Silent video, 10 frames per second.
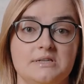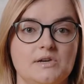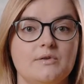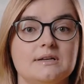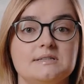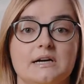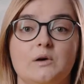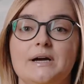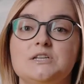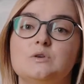materials are
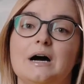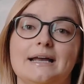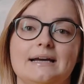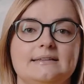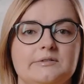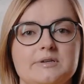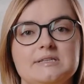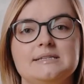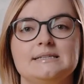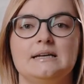quite dry, and there
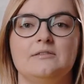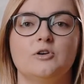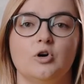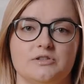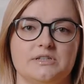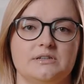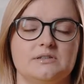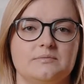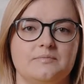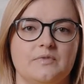isn't enough
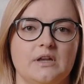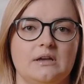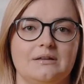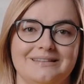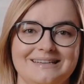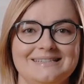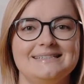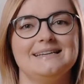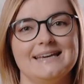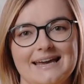content.
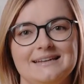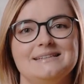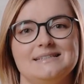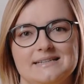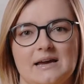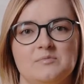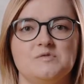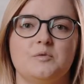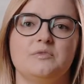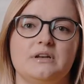This, again, stems
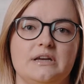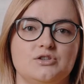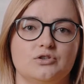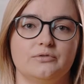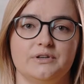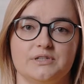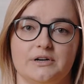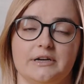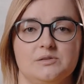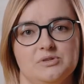from the nature of the
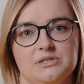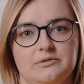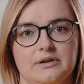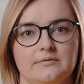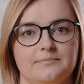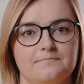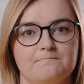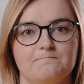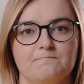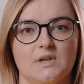target material.
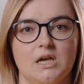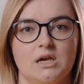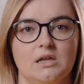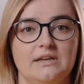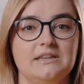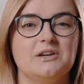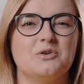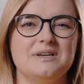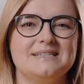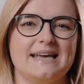The
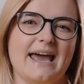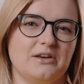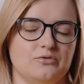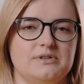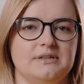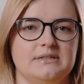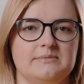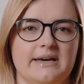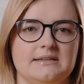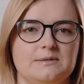increased accuracy
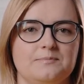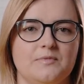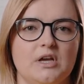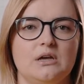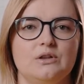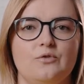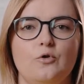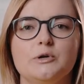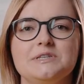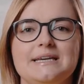demand. The
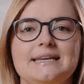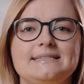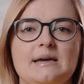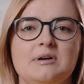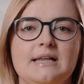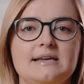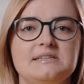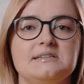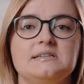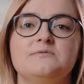focus in exam
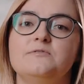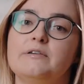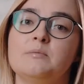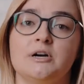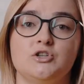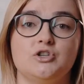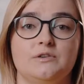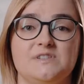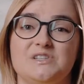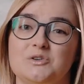classes is very much
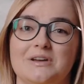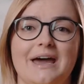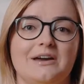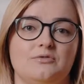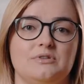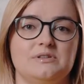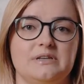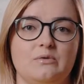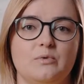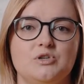shifted on
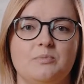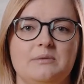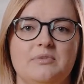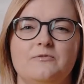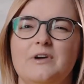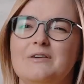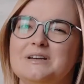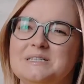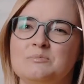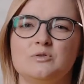accuracy, which might be very
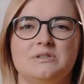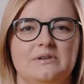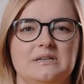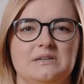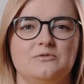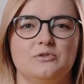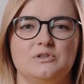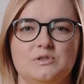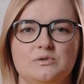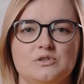demotivating for the
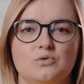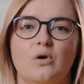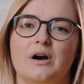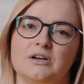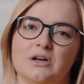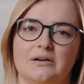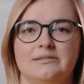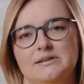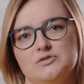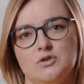students who are not
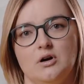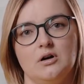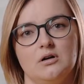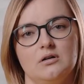that strong.